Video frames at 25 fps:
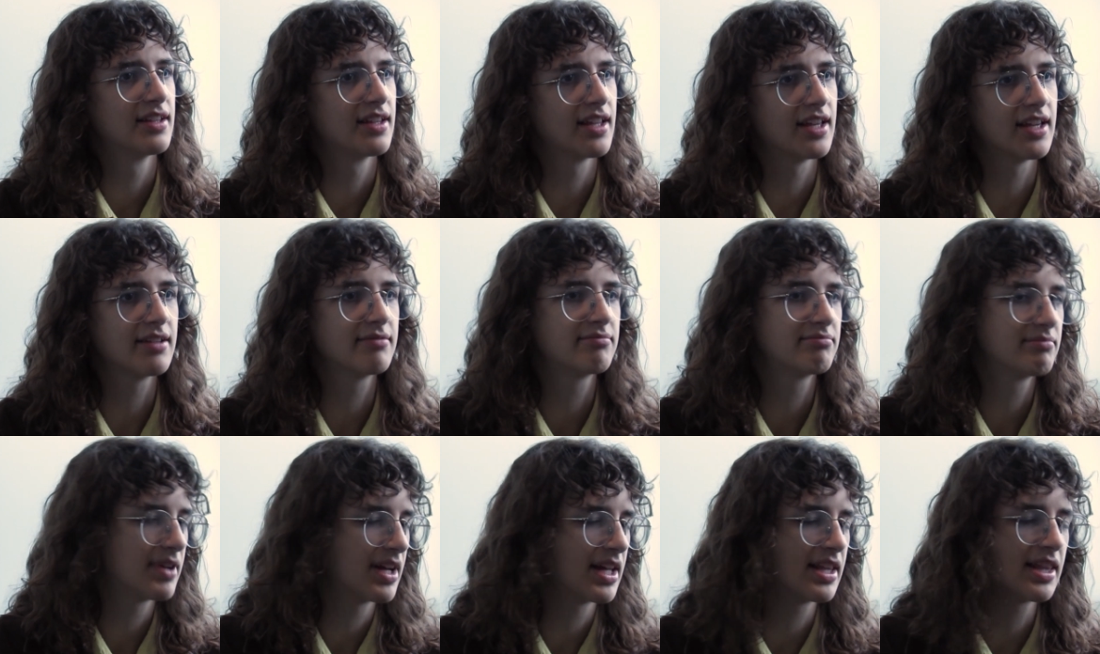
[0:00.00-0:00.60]
Like
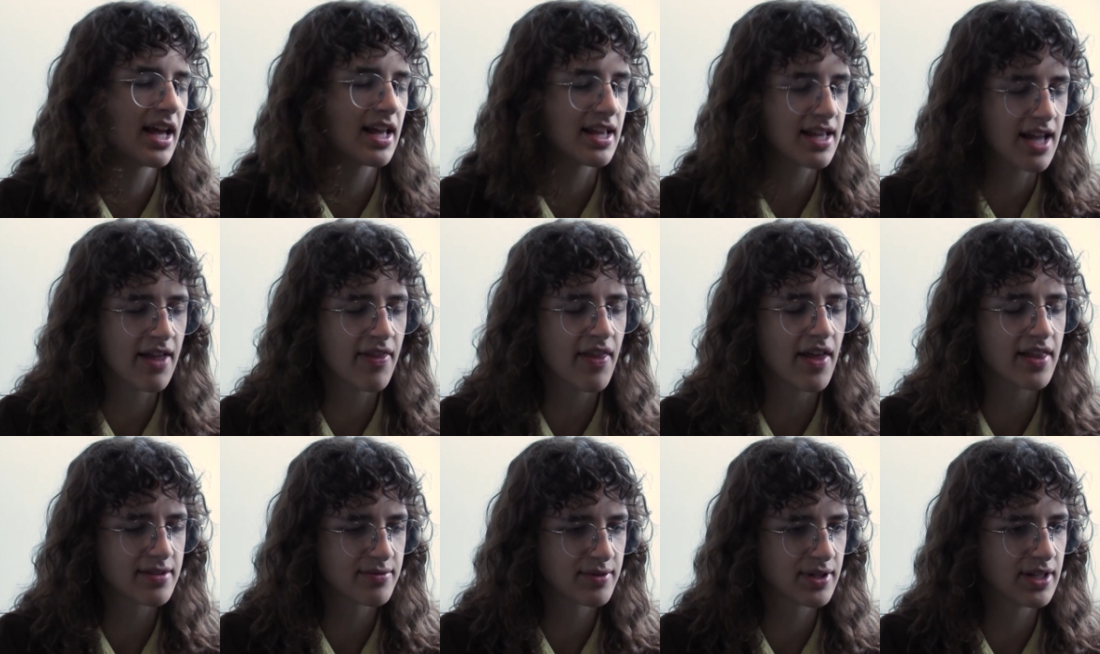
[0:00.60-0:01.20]
that,
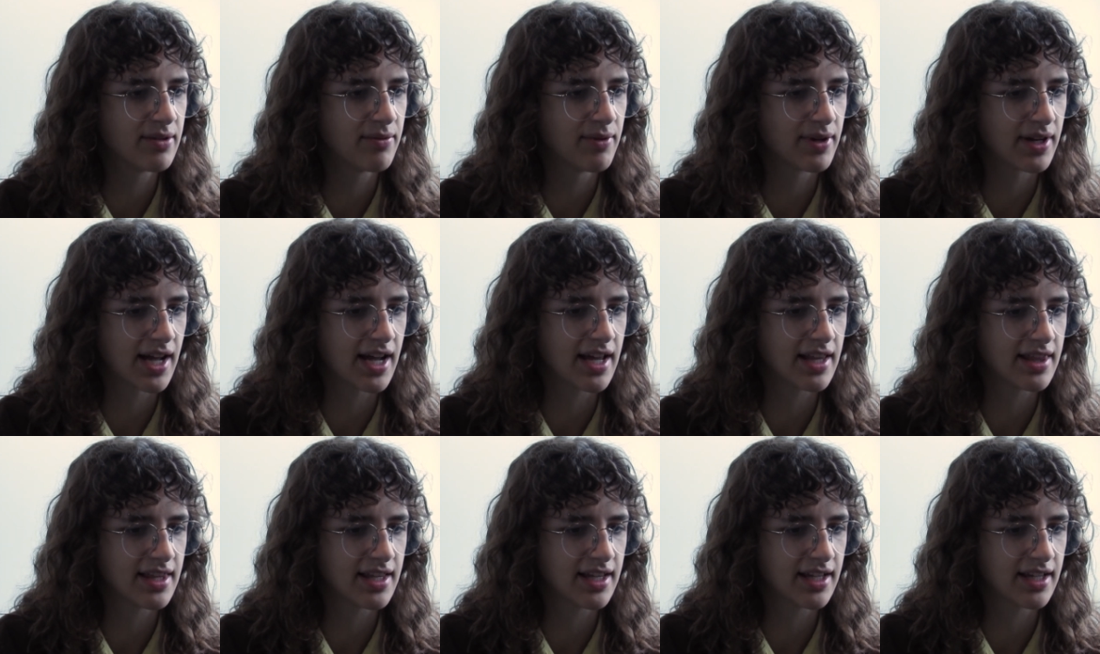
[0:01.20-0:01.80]
and that's really what
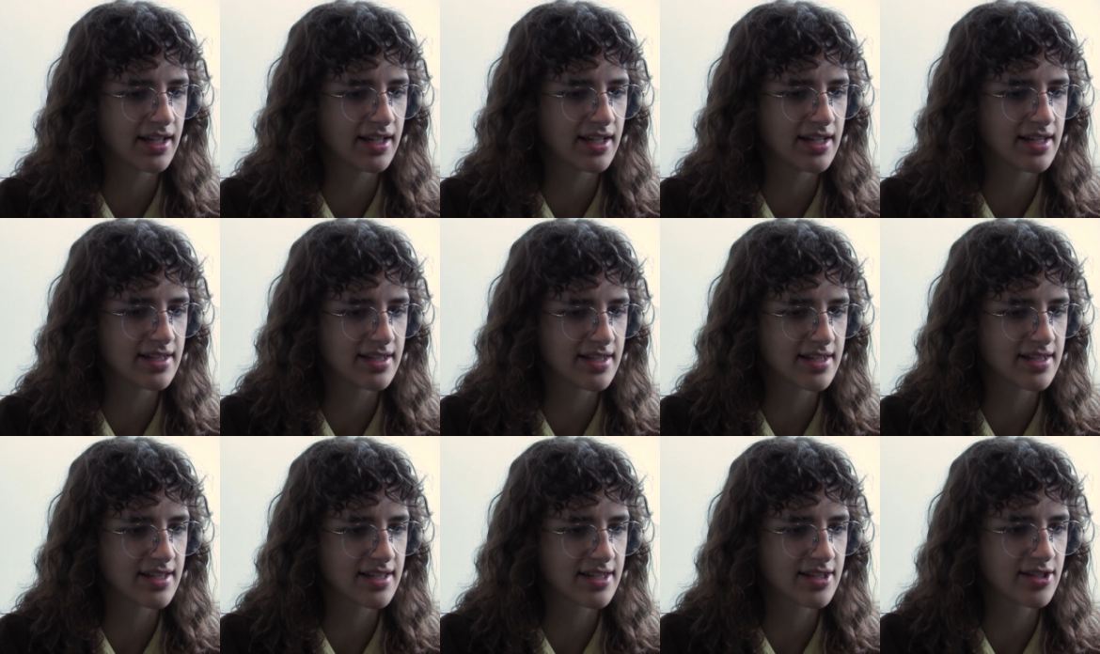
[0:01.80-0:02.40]
I think it
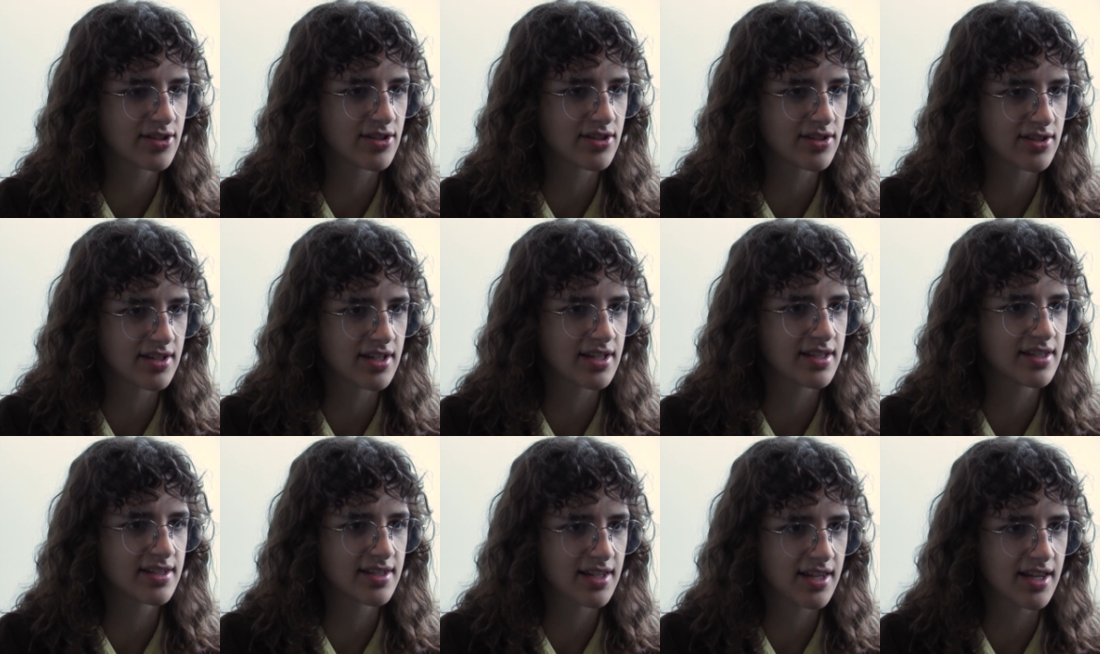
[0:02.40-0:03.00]
is. Is it's just
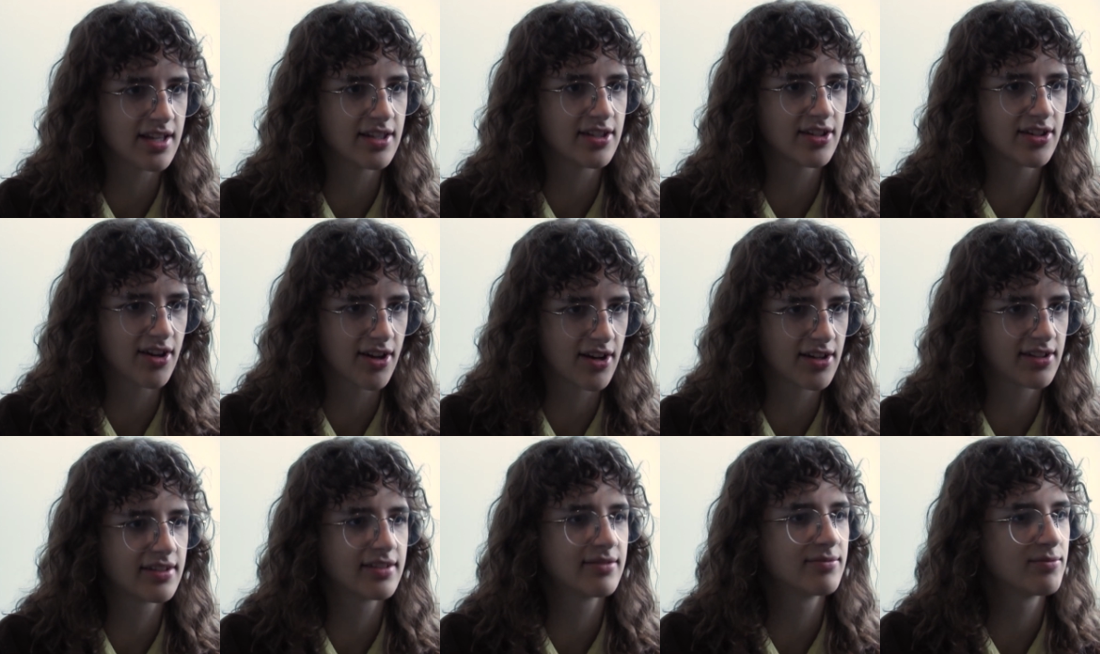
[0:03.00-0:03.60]
it's saying to
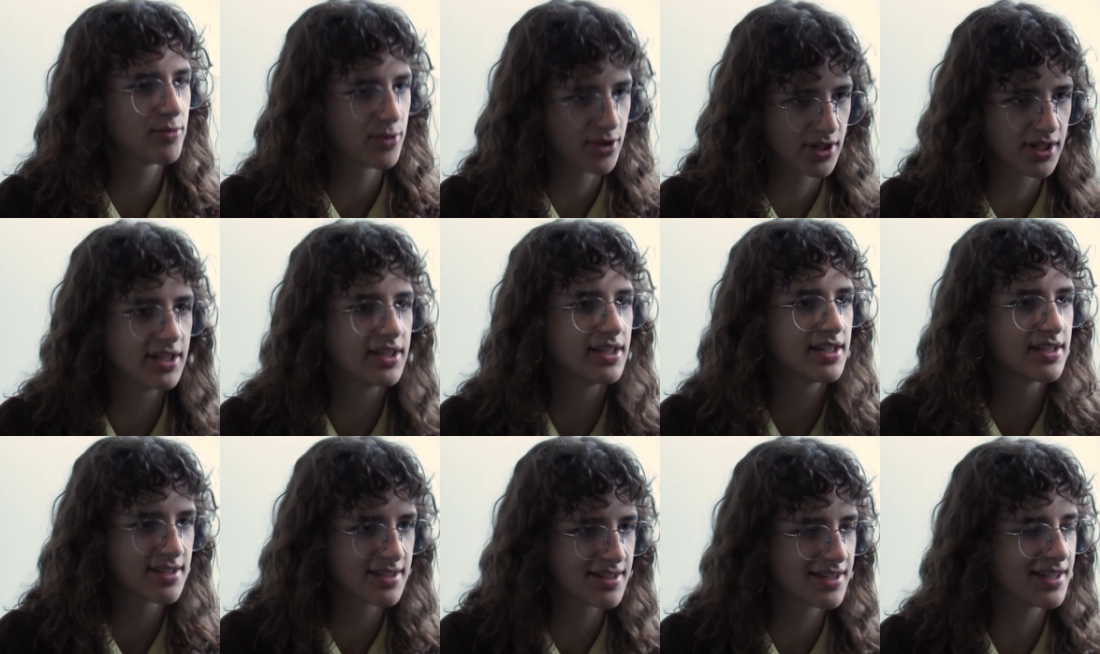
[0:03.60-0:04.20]
God, we're
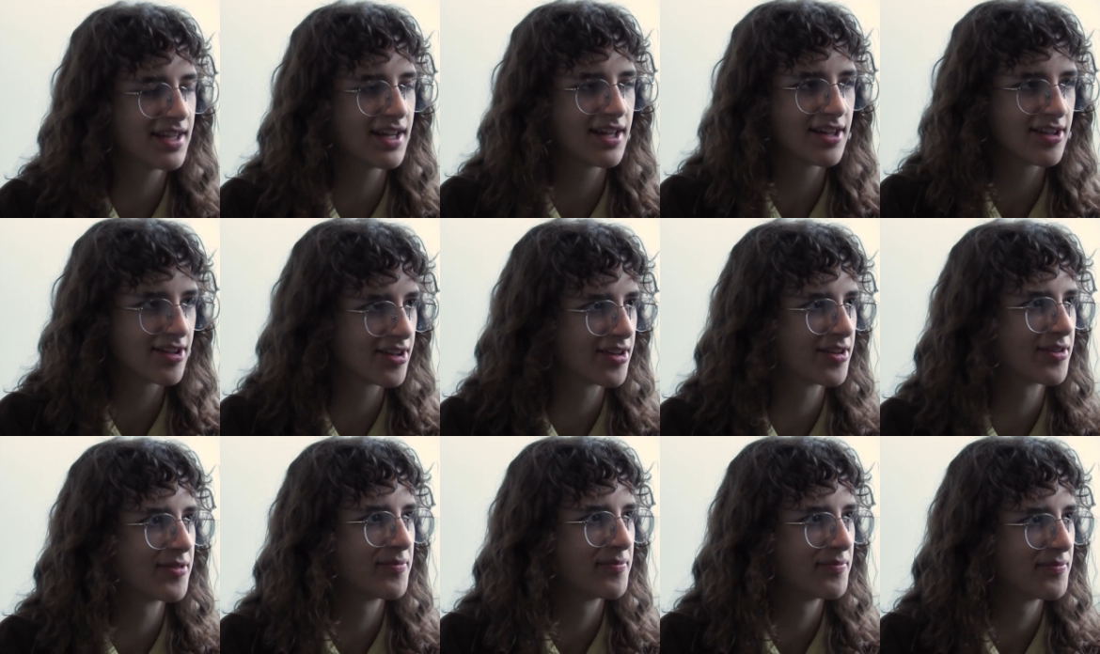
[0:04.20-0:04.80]
in this
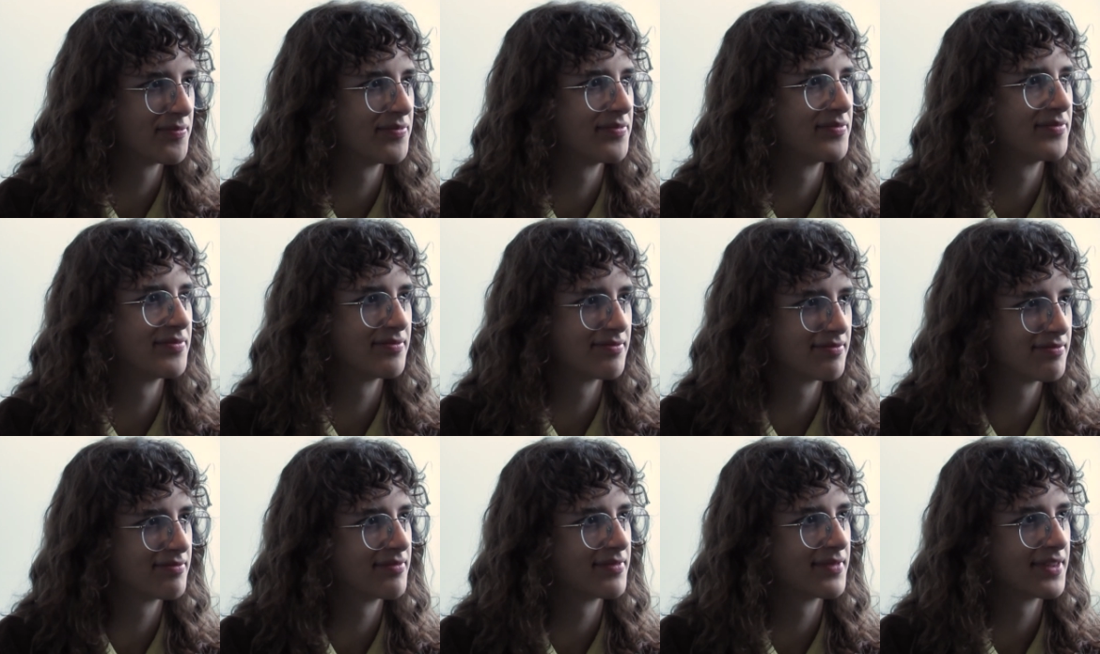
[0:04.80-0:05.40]
together. Yeah.
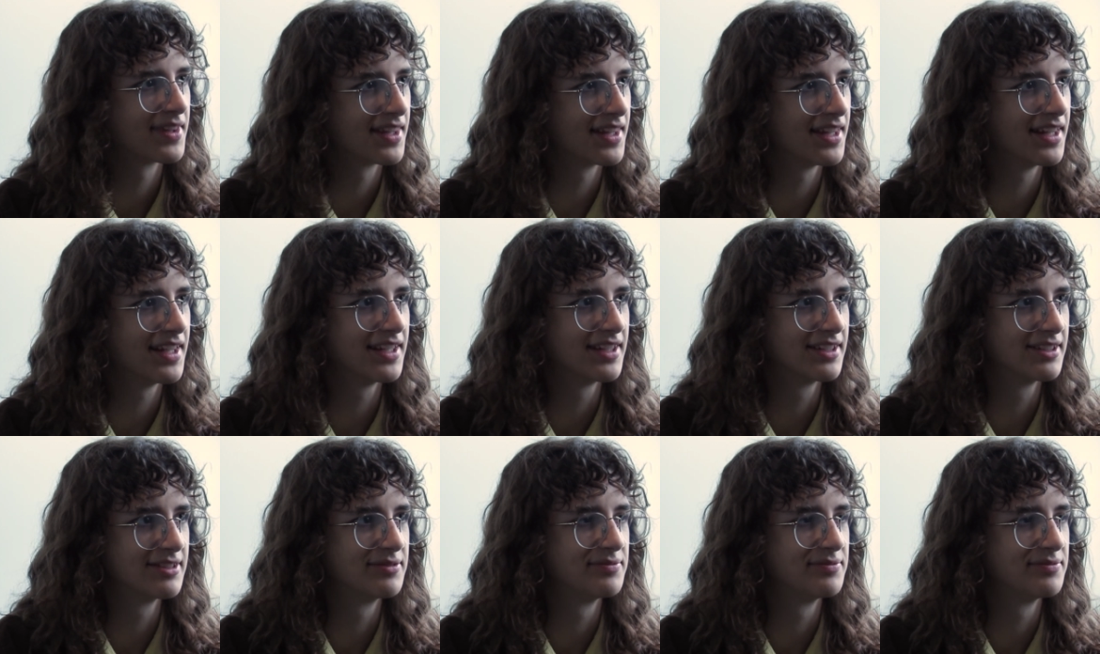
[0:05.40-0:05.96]
Yeah.